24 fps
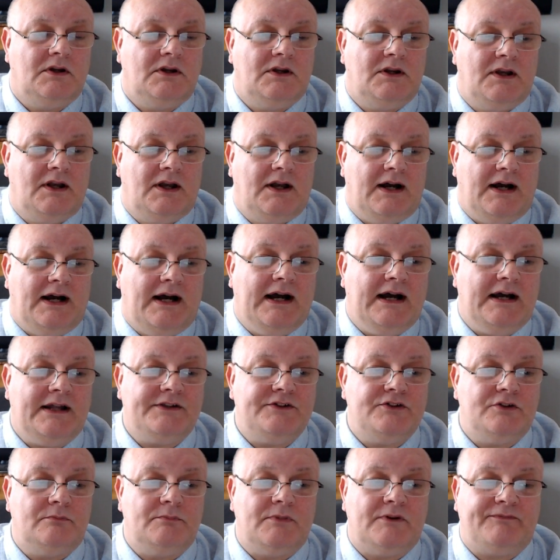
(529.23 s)
And
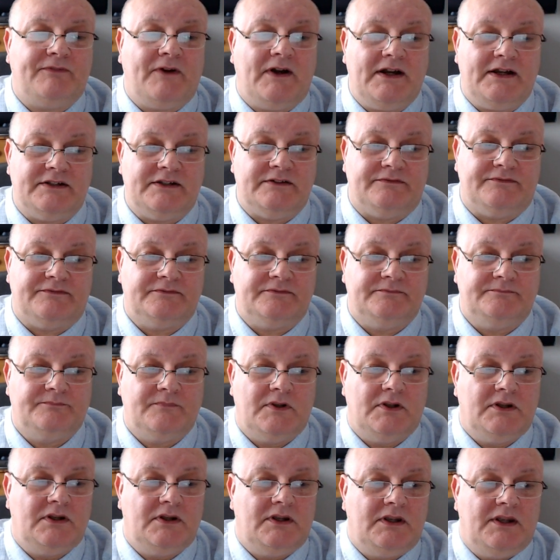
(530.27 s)
number 5,
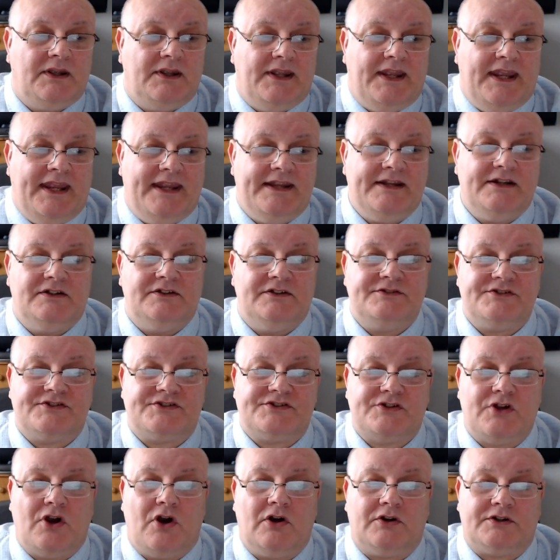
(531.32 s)
England
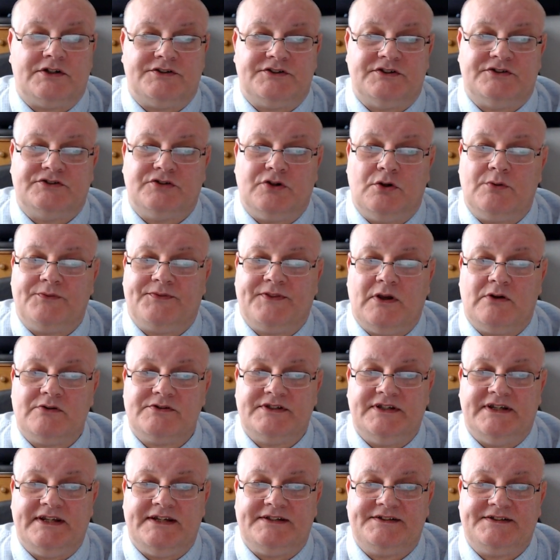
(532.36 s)
started the
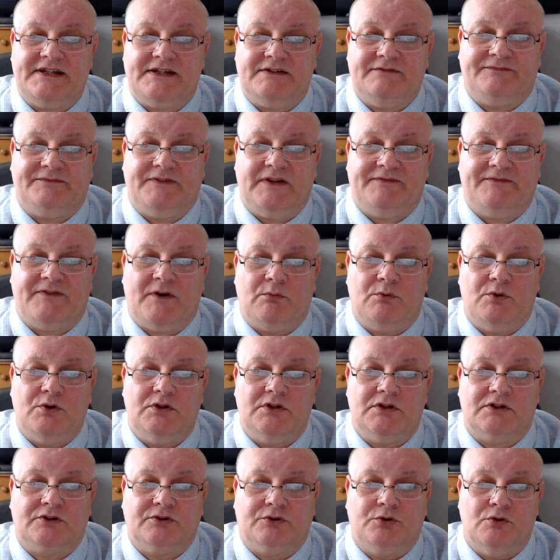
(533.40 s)
2018 FIFA
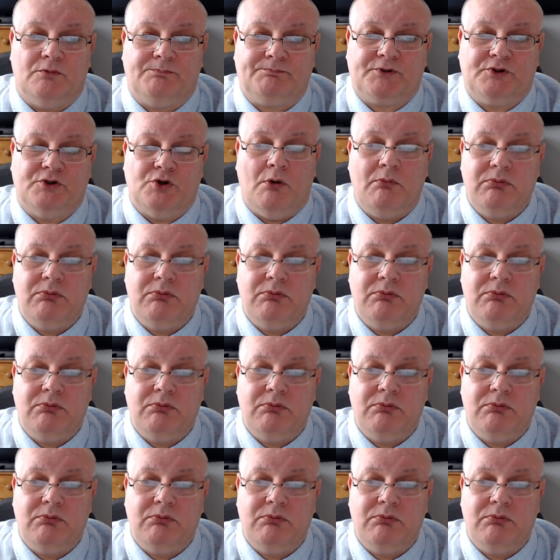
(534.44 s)
World Cup.